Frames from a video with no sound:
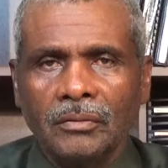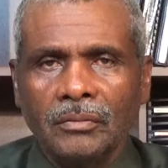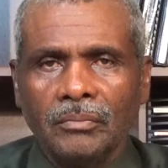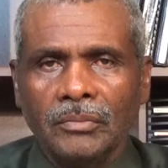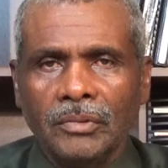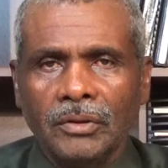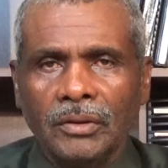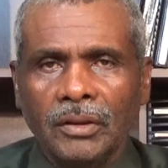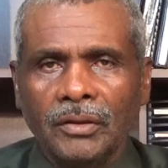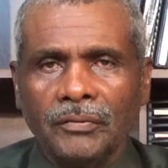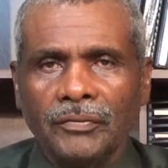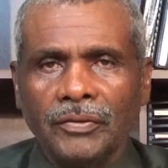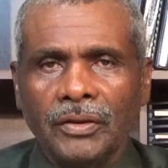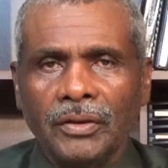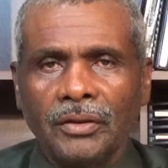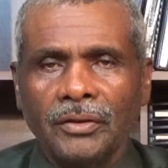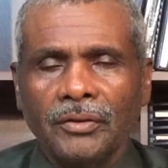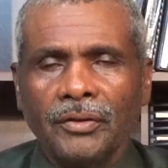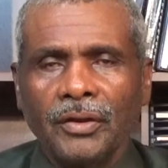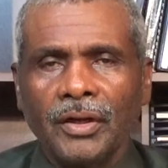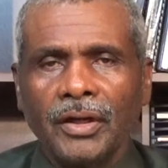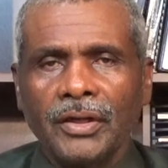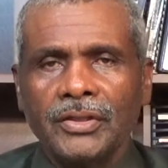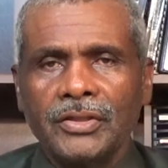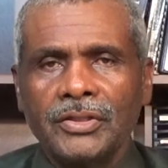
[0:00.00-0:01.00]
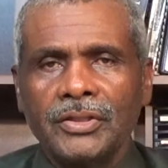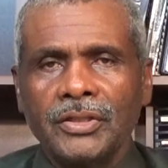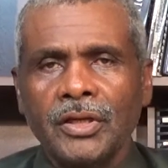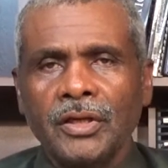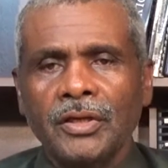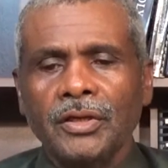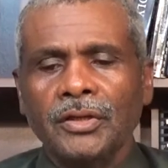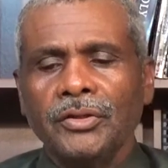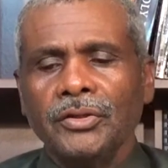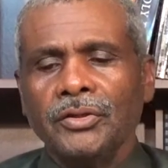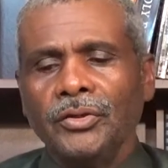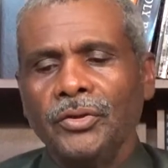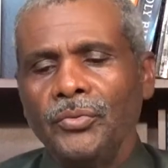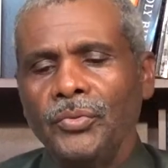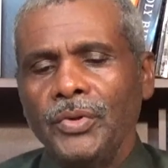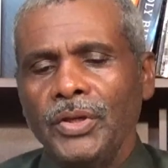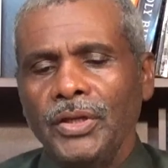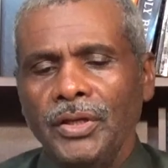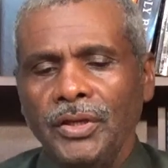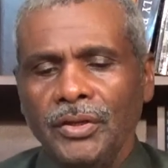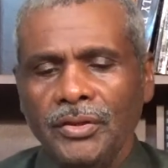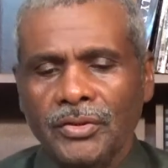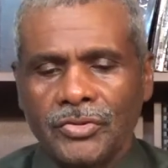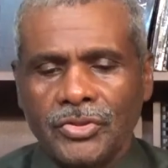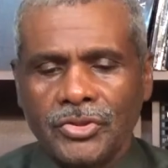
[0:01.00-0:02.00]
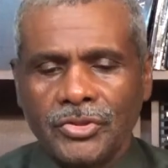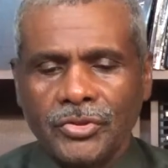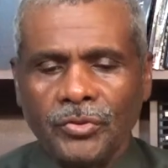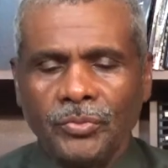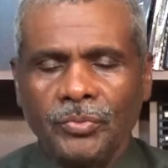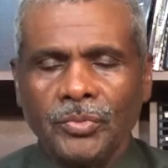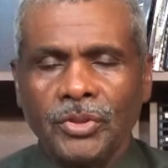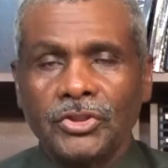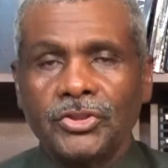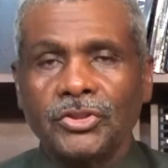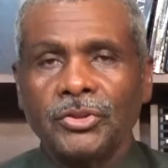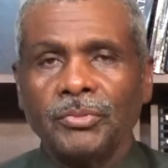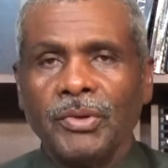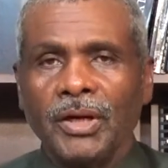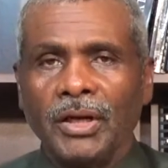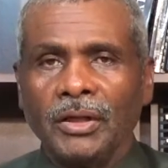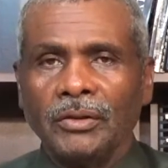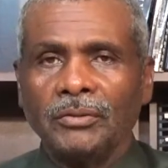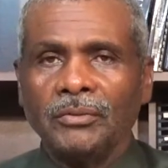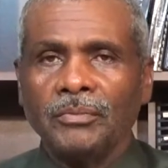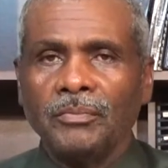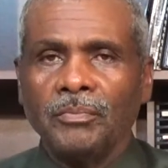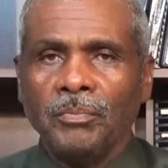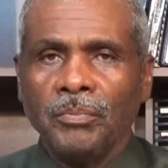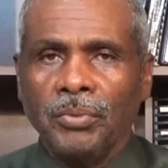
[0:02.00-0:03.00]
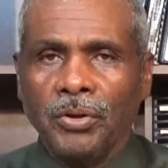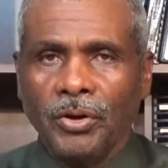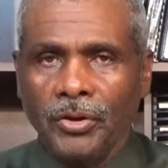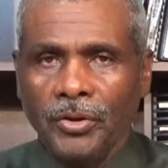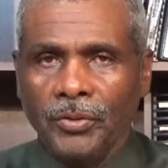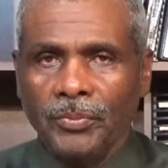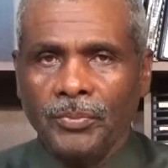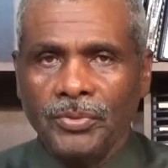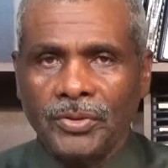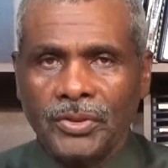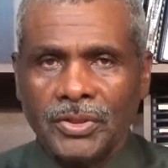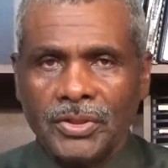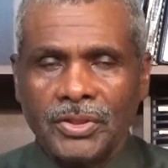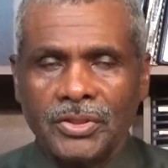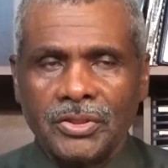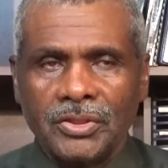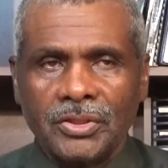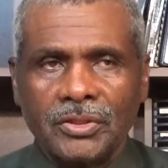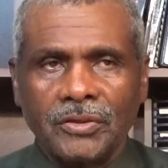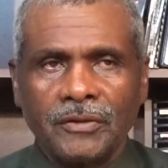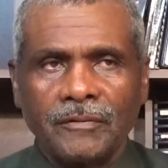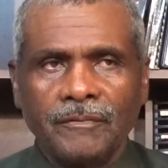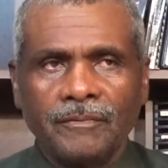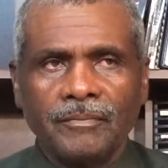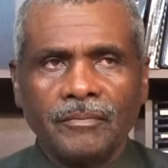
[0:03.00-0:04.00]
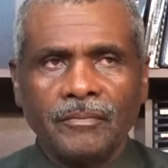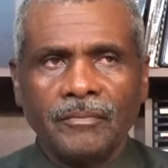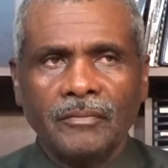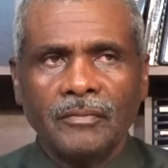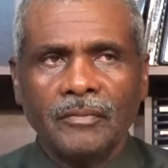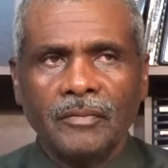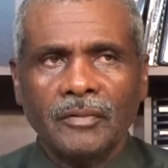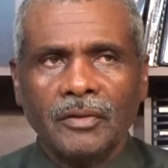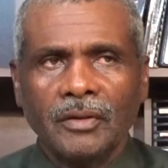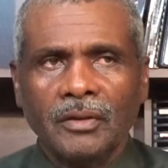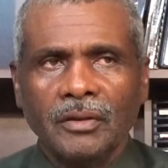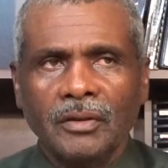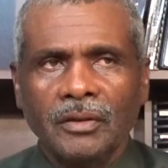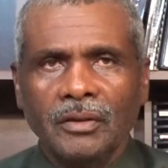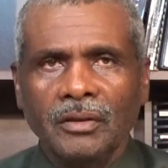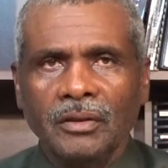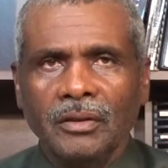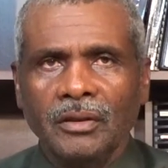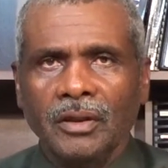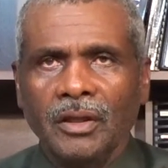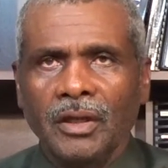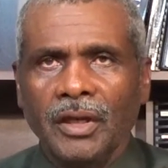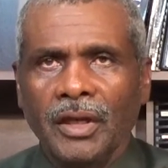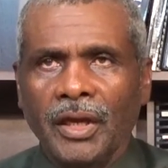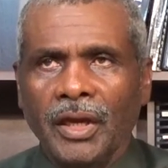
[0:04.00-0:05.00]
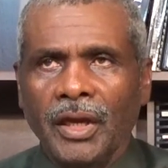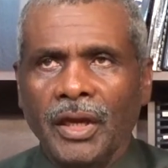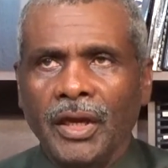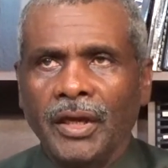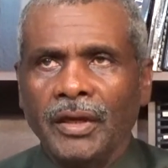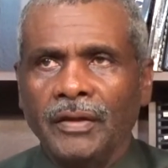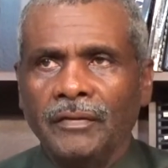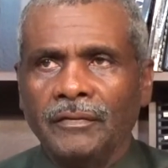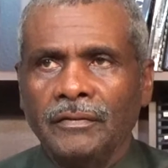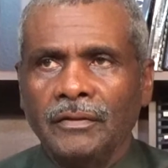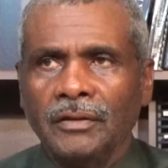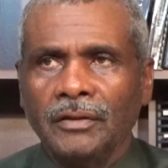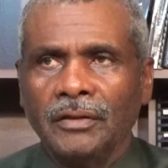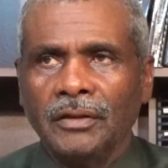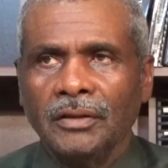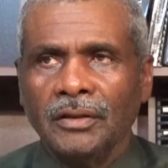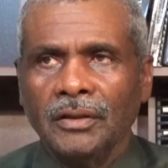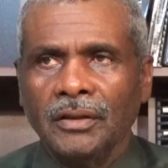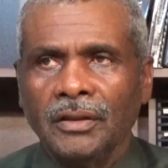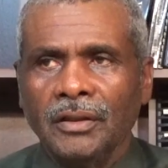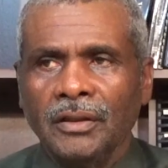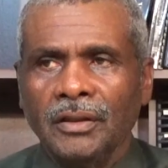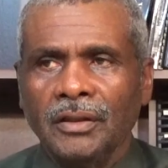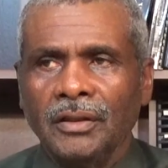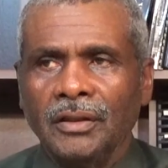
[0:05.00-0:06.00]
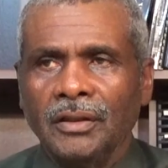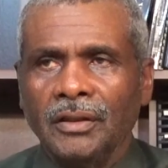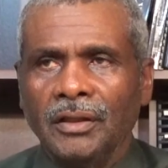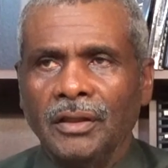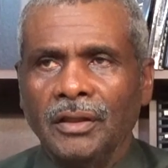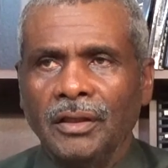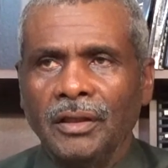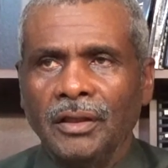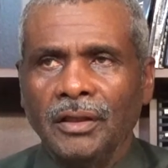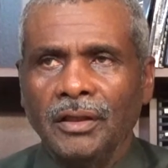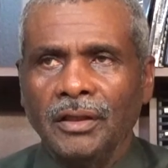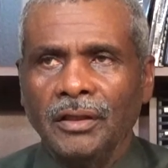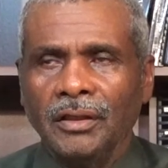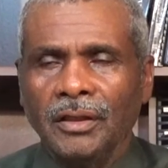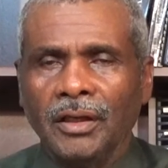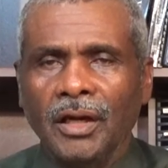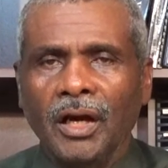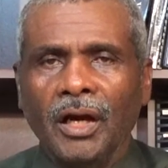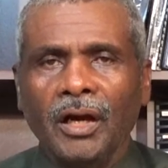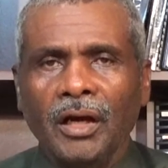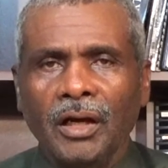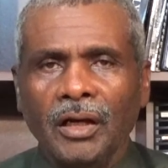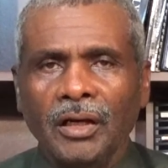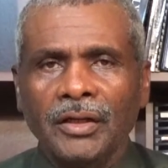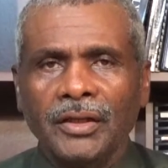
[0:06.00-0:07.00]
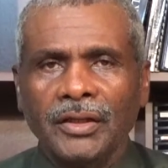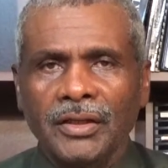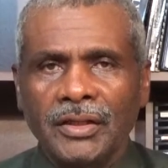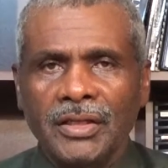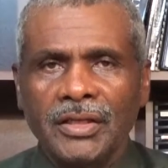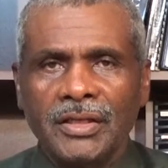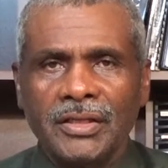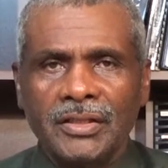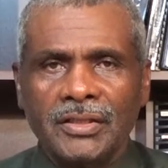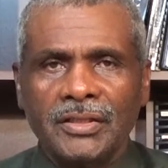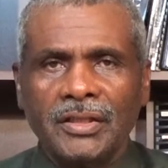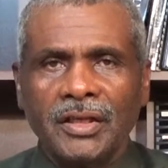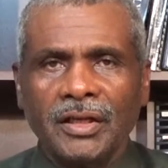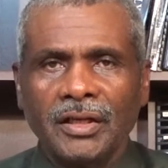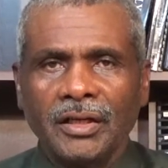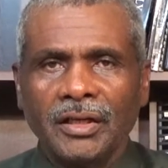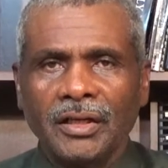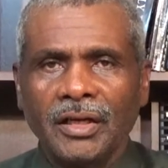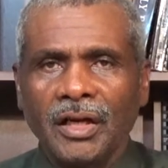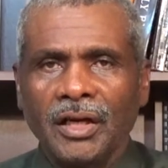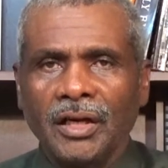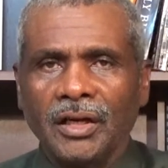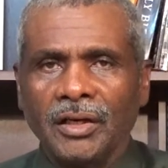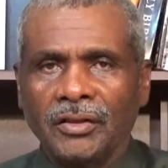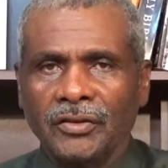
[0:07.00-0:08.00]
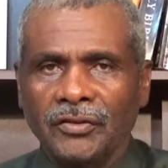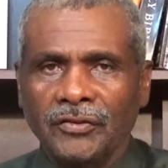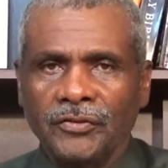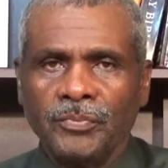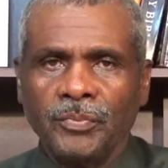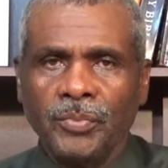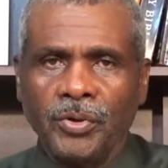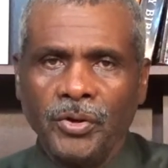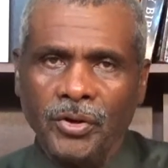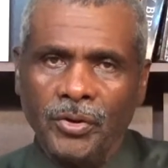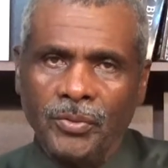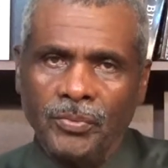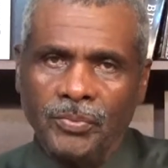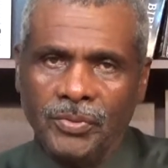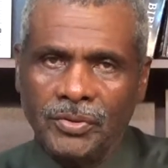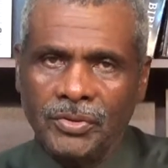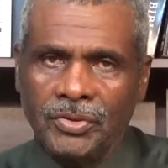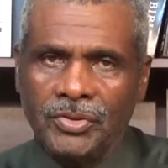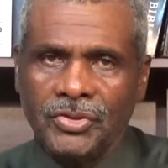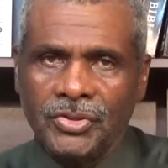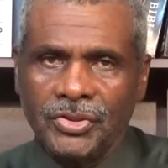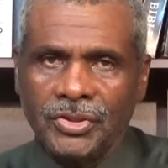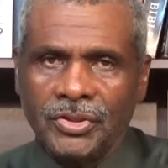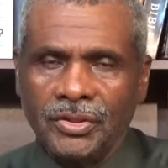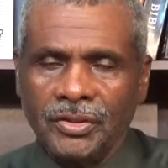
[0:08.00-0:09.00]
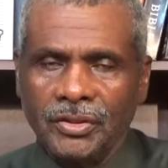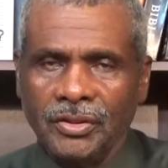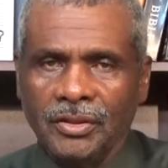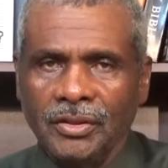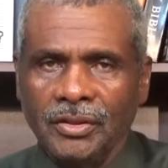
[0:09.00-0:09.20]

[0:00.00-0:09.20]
Beloved in Christ, you know, we hear so much about purpose, and God is a God of purpose.